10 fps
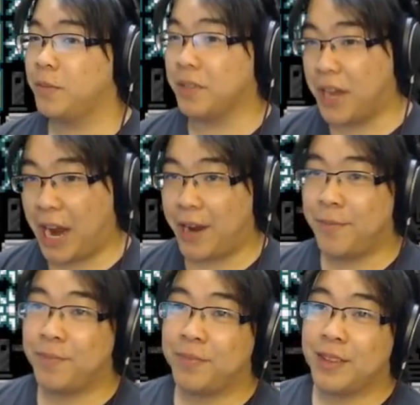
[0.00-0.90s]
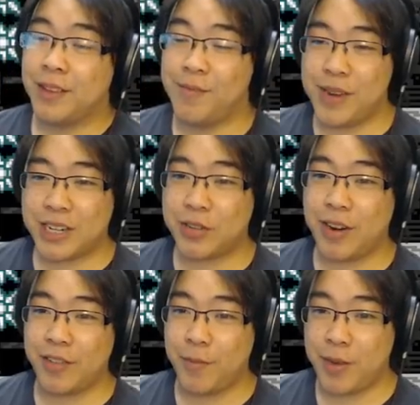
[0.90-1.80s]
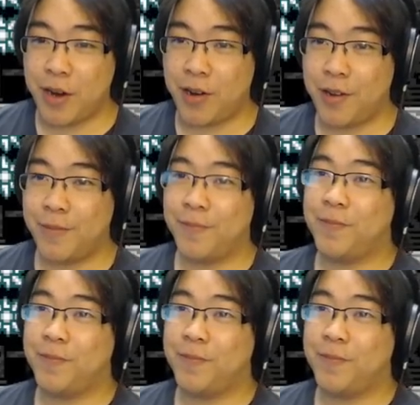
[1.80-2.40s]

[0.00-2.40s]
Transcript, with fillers: Okay. The Mystery of the Mirror.